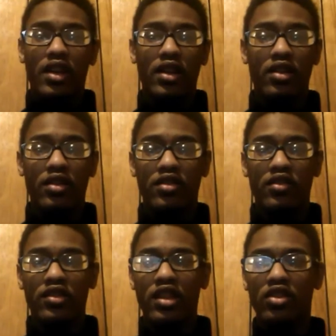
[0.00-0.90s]
and
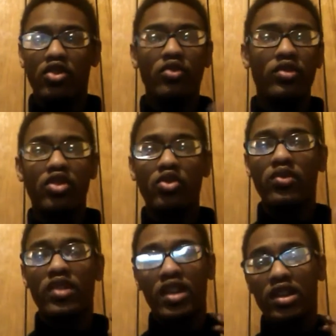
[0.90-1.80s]
you
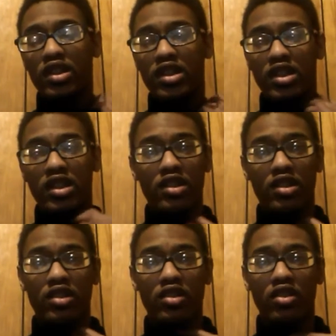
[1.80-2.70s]
do get the sense
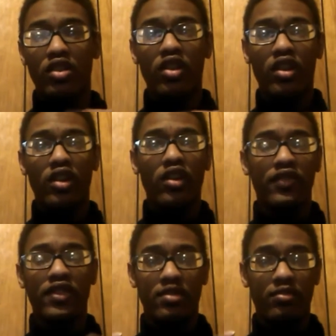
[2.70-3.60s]

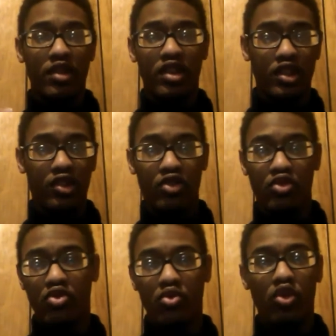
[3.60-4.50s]
of this main
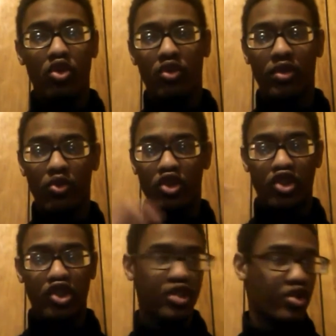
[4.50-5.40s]
character's world and what
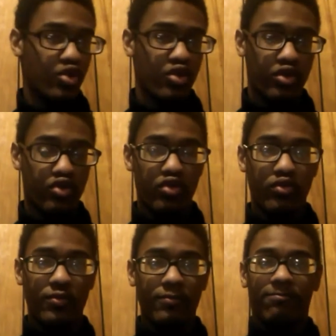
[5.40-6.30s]
she is going through.